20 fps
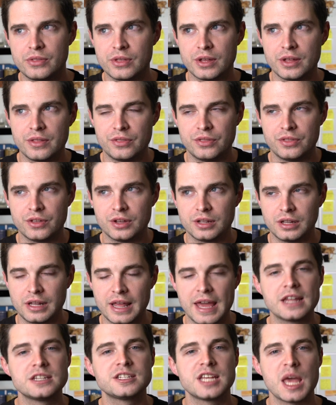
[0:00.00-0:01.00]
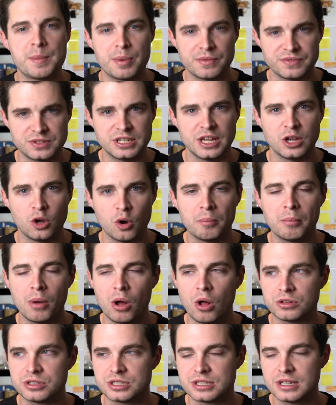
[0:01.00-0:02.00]
the landscape of single
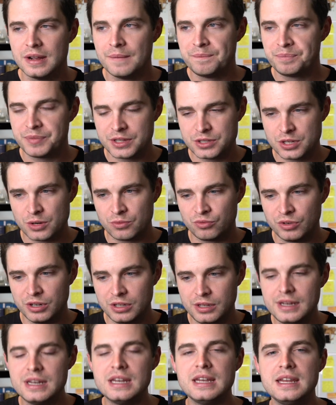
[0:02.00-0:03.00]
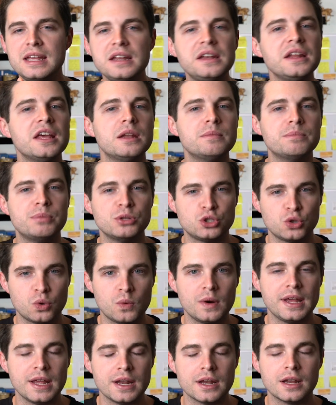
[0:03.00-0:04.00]
malts. It's a really neat
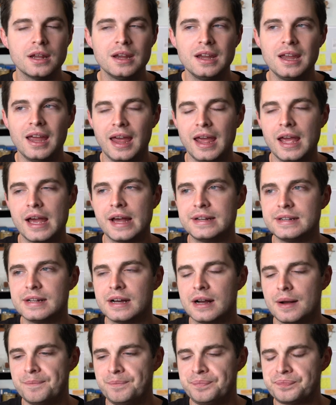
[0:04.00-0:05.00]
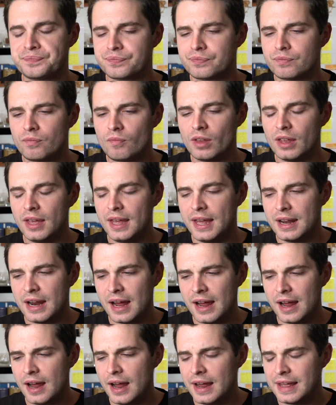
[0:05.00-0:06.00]
in-between. And
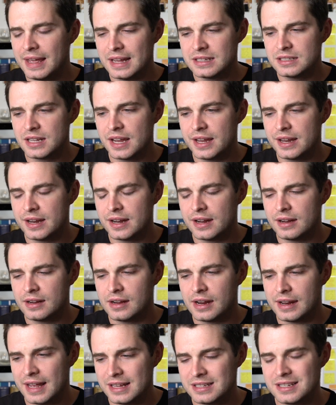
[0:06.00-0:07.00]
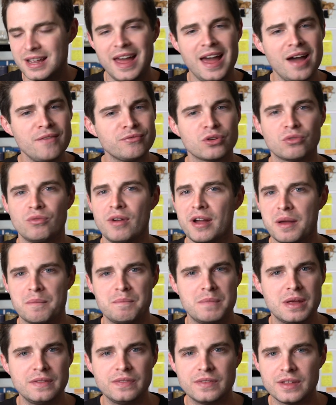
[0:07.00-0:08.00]
I guess I have to
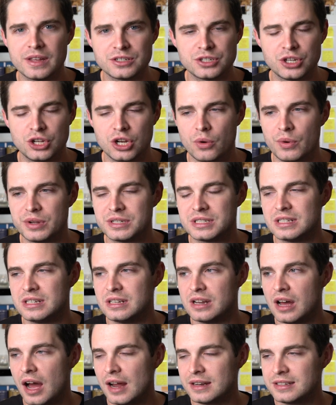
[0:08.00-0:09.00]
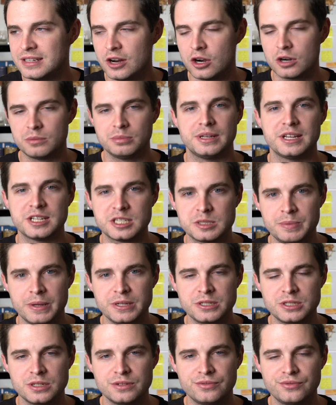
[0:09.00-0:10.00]
recommend this. You know, it's not terribly
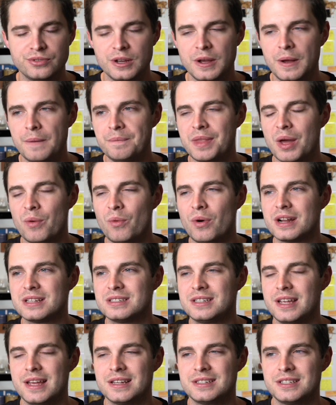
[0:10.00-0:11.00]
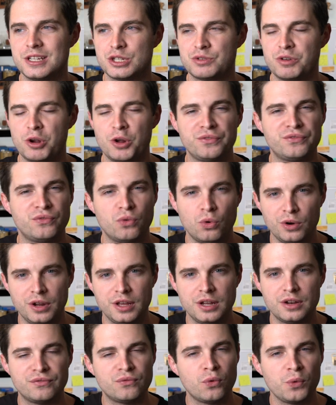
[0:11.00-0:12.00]
expensive. I want to say it sits around
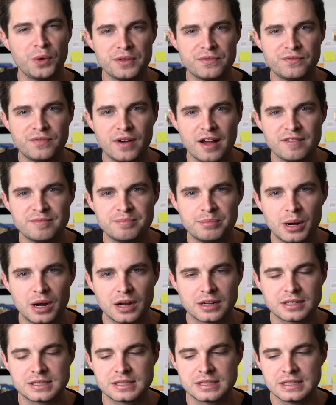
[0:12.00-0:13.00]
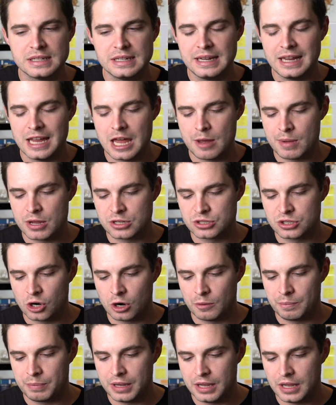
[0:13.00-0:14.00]
40 to 45 bucks
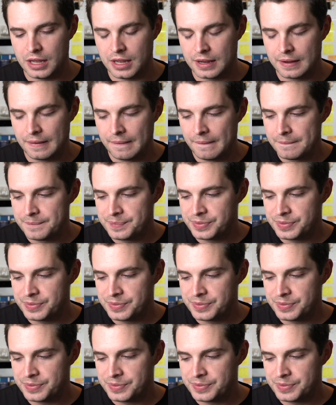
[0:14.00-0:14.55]
MSRP.